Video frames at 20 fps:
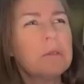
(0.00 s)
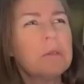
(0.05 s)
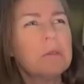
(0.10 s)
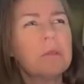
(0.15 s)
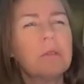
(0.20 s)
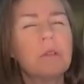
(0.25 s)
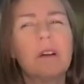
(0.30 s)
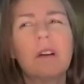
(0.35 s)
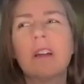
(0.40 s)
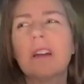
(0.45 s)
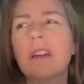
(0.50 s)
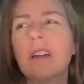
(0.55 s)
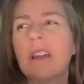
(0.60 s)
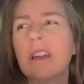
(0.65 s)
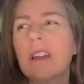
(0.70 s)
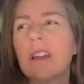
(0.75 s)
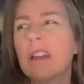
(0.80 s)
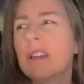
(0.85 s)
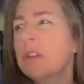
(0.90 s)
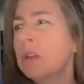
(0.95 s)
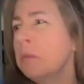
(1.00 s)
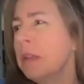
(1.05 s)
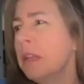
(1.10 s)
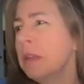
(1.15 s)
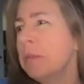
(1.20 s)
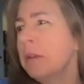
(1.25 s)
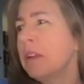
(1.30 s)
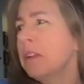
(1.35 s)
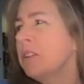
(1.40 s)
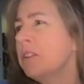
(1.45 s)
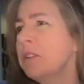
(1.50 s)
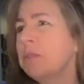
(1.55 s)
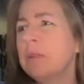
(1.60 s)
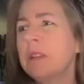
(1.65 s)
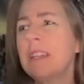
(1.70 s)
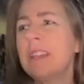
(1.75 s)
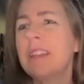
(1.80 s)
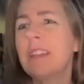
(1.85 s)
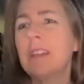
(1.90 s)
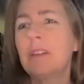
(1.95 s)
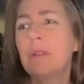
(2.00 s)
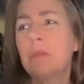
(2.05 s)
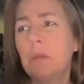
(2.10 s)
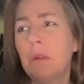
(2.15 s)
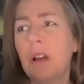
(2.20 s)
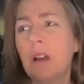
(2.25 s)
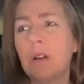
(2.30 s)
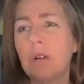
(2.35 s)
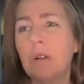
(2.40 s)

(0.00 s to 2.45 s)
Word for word: Ew. Nobody better do anything